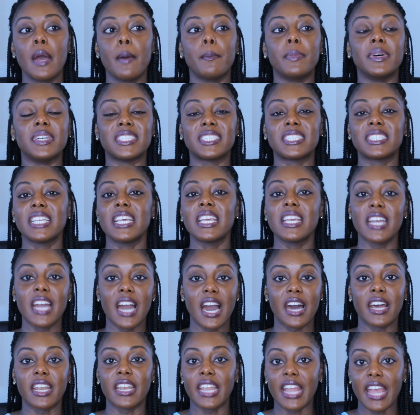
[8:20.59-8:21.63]
But seek
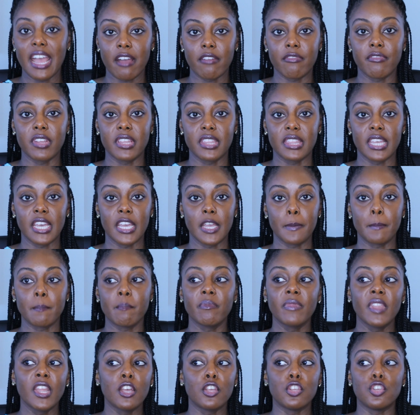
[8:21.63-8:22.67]
God in everything.
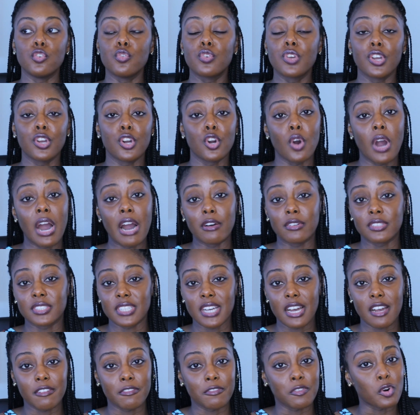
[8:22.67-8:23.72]
You can go
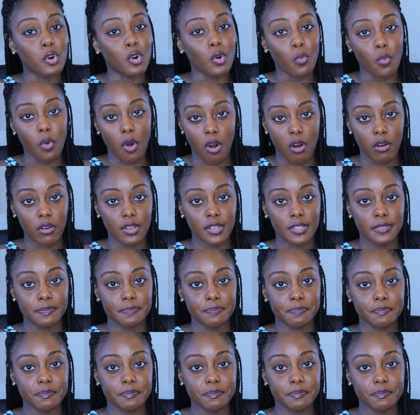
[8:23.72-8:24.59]
outside for a walk